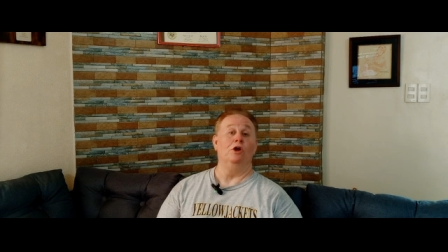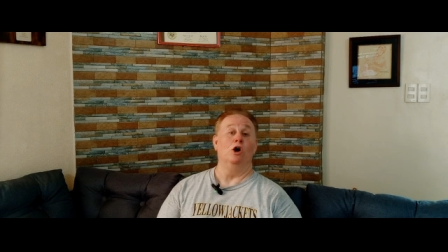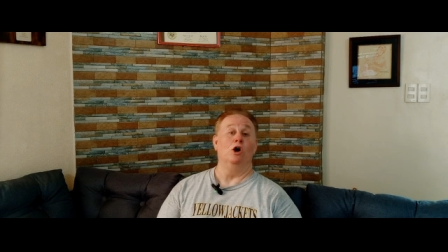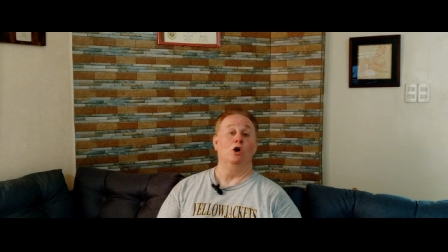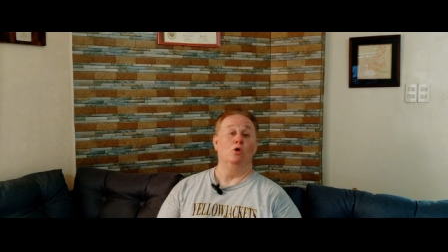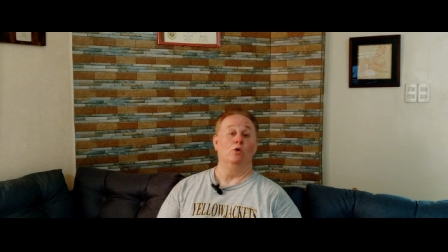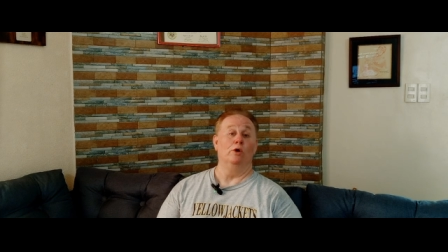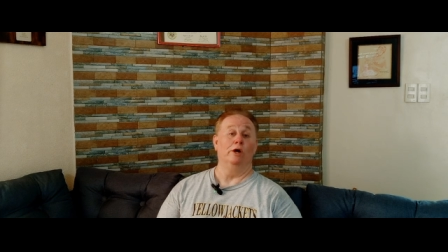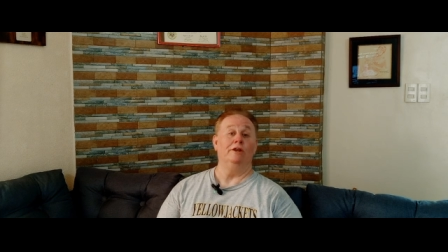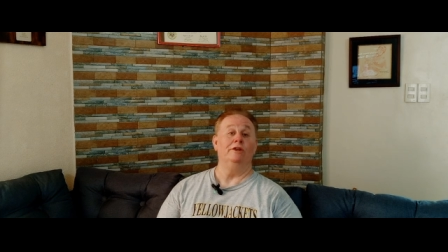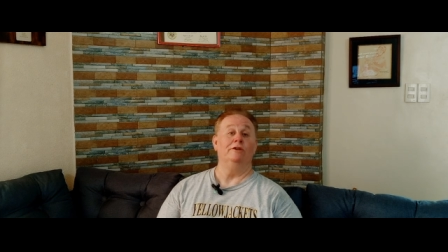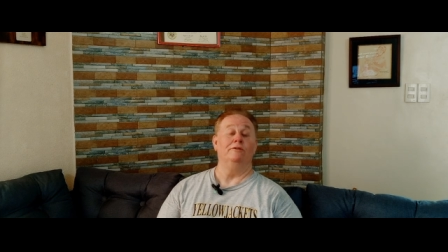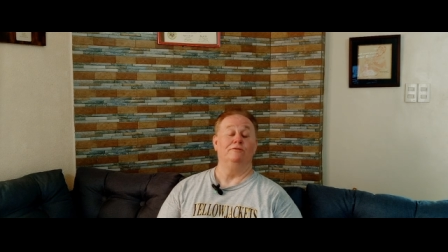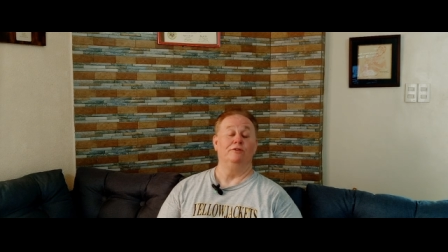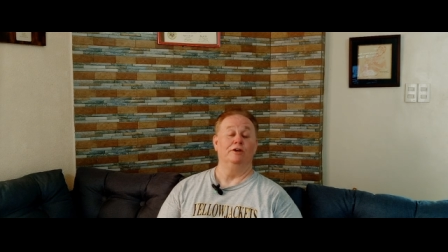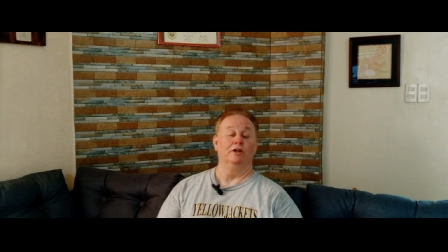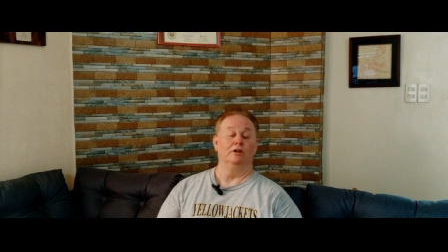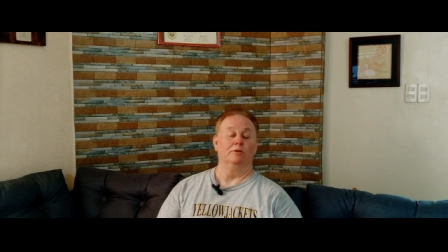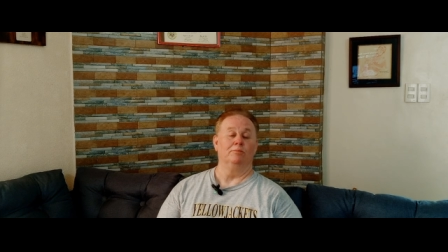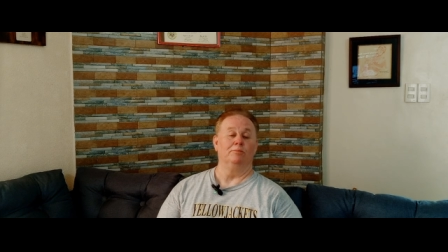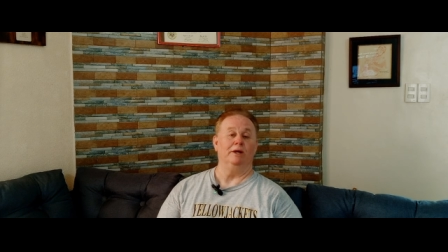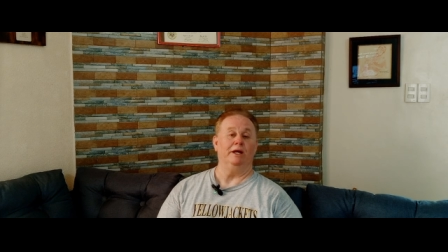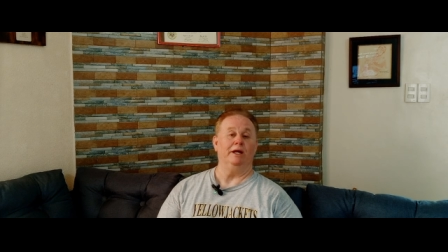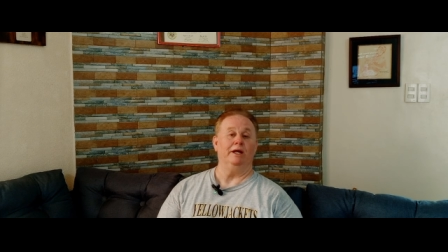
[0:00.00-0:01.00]
know in the
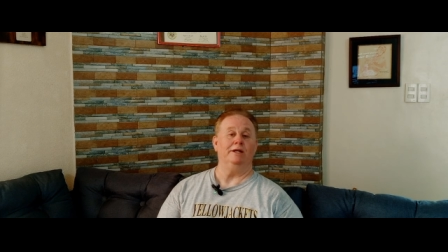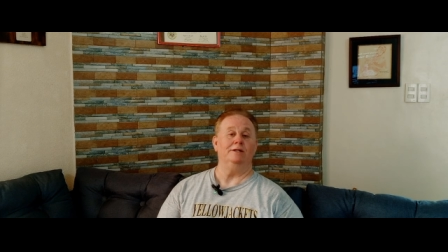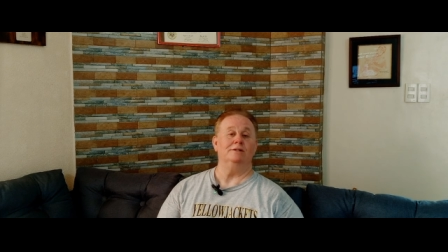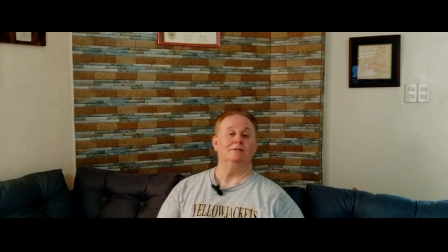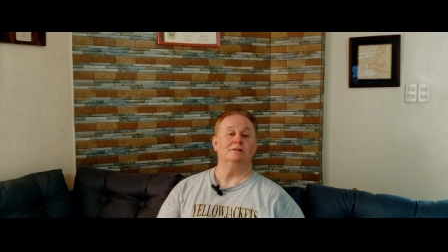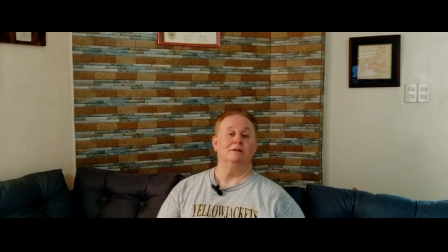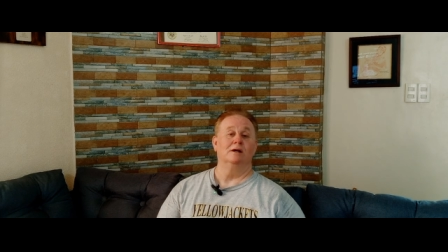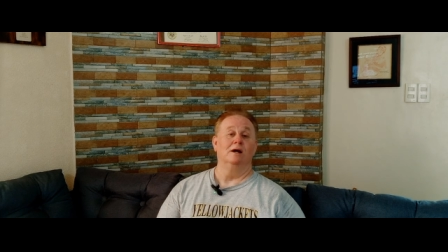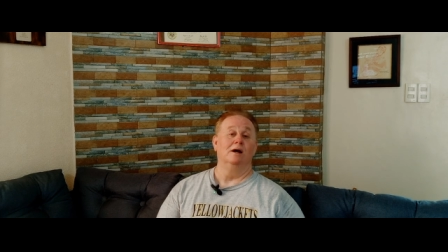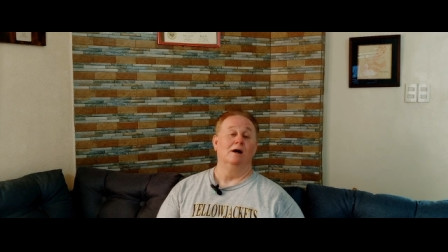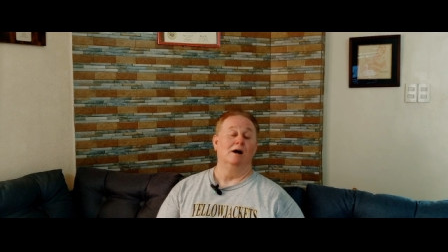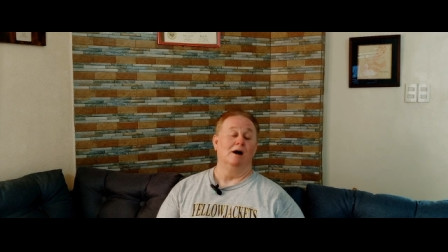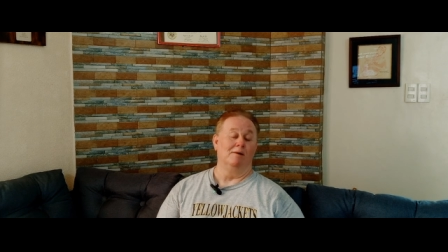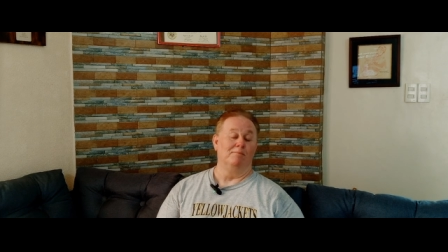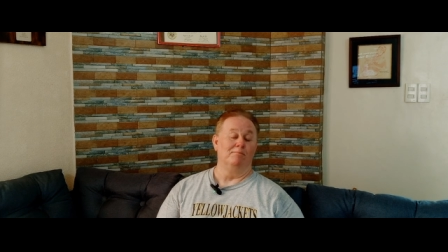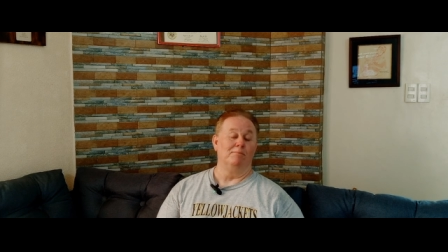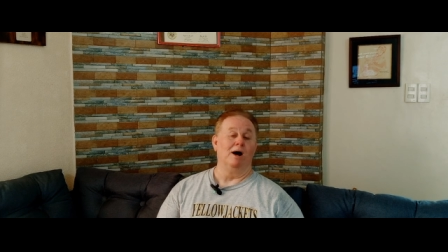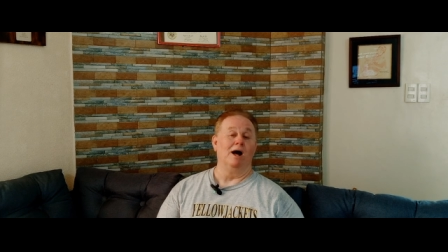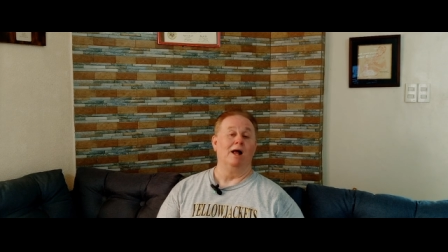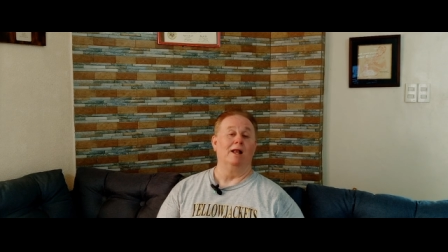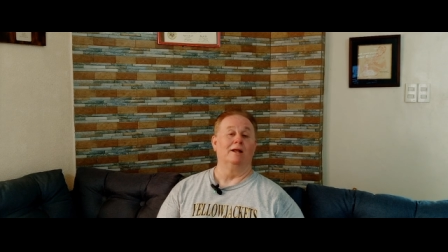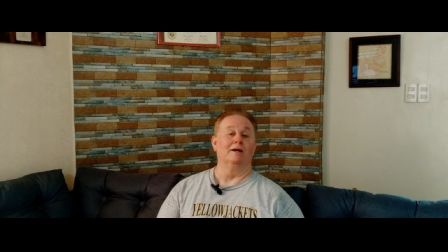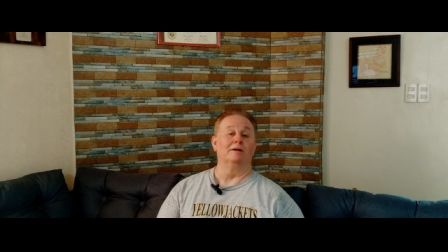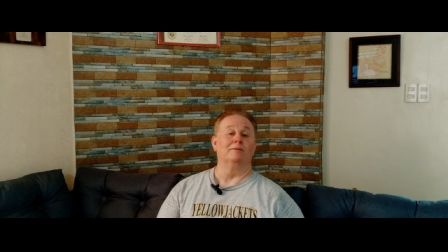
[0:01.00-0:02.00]
Philippines a
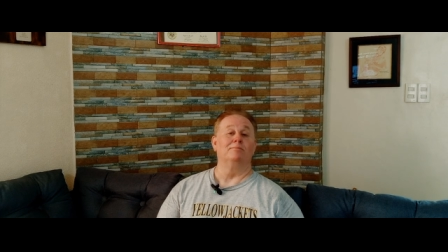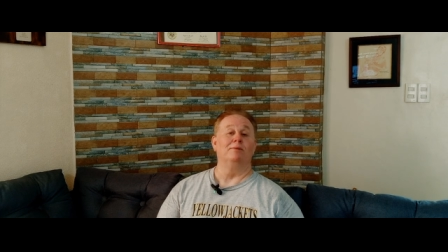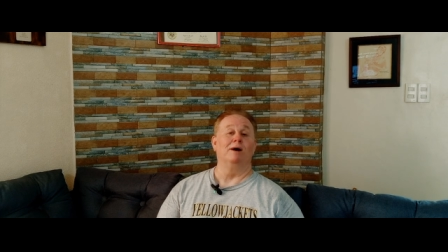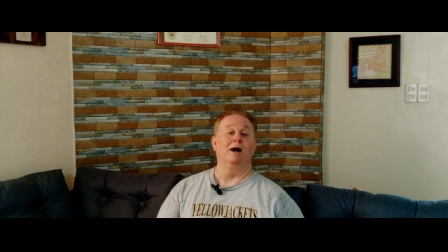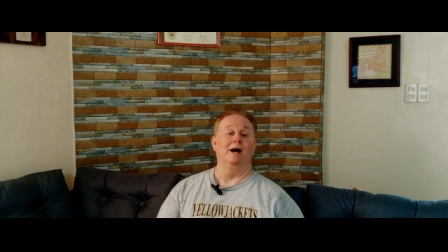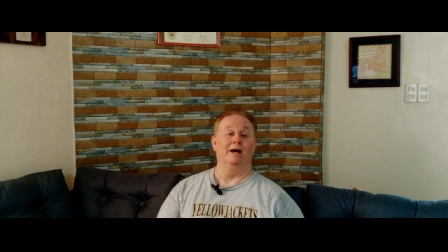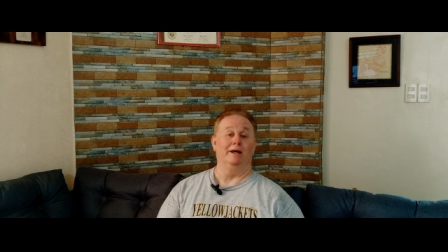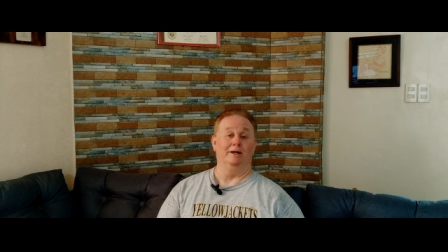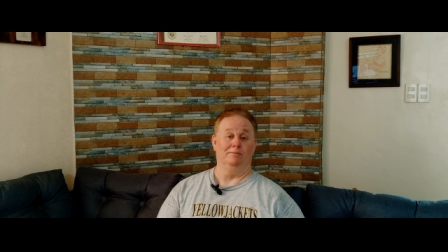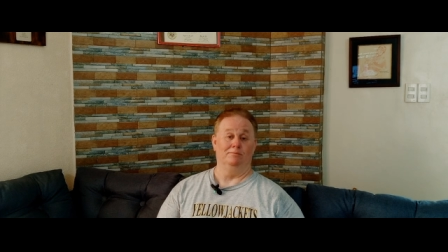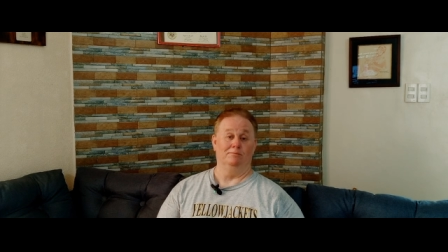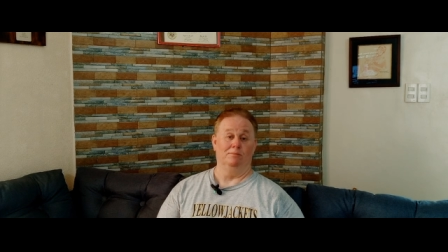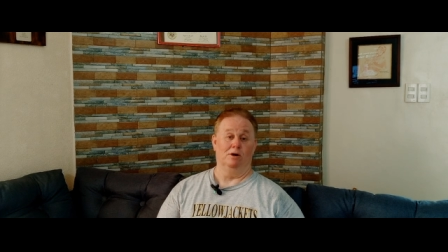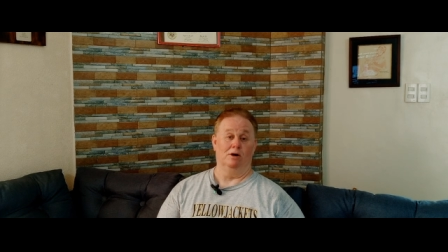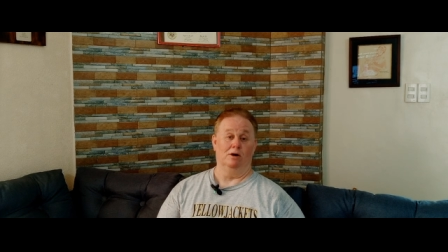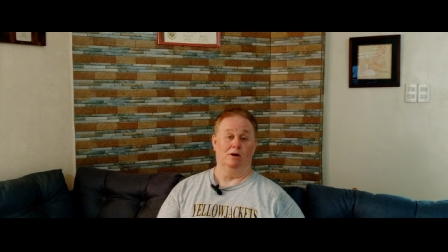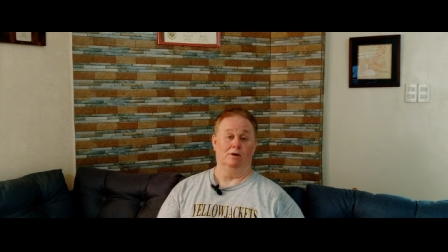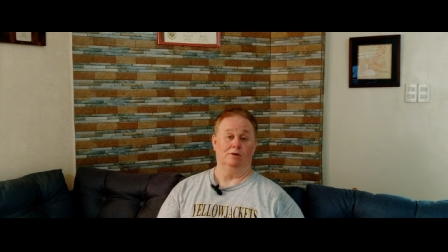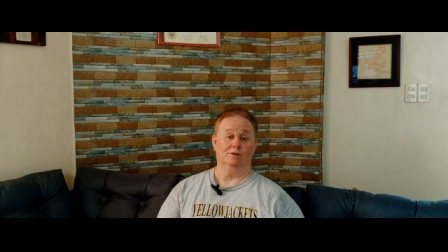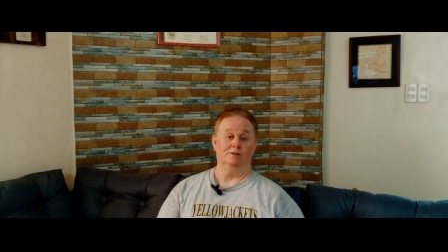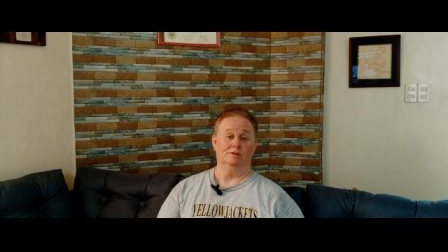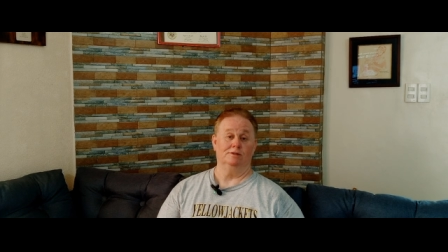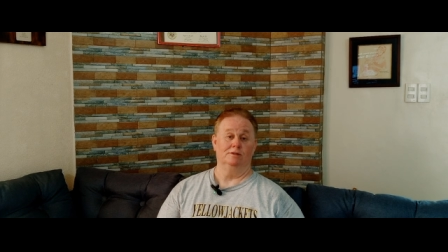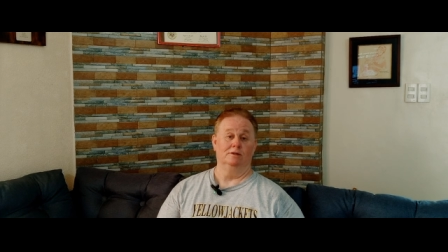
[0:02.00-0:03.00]
bulk buy-in
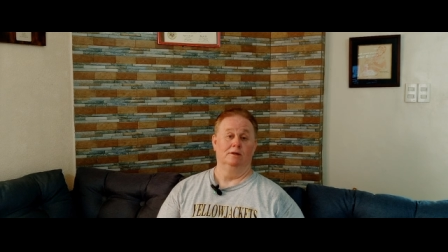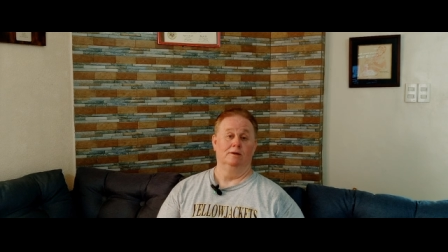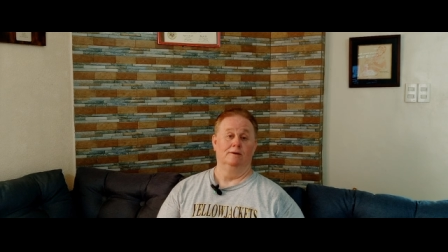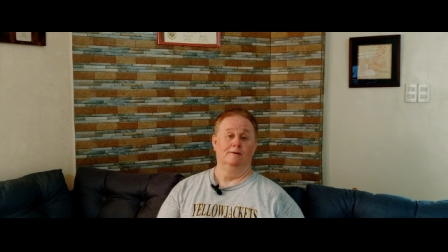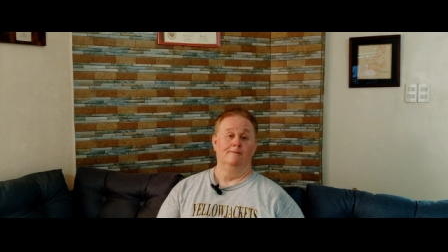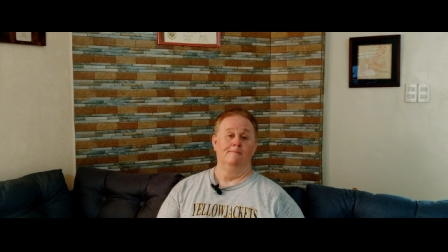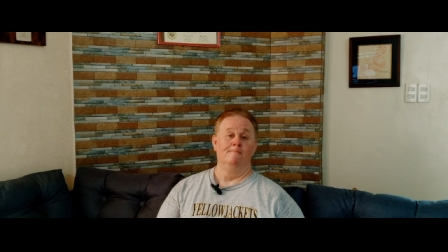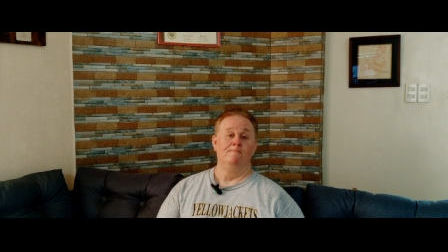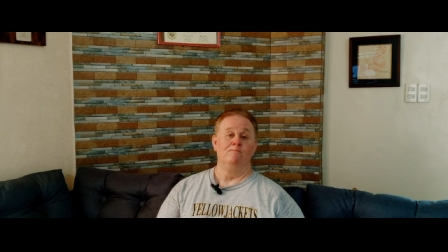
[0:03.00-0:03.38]
box,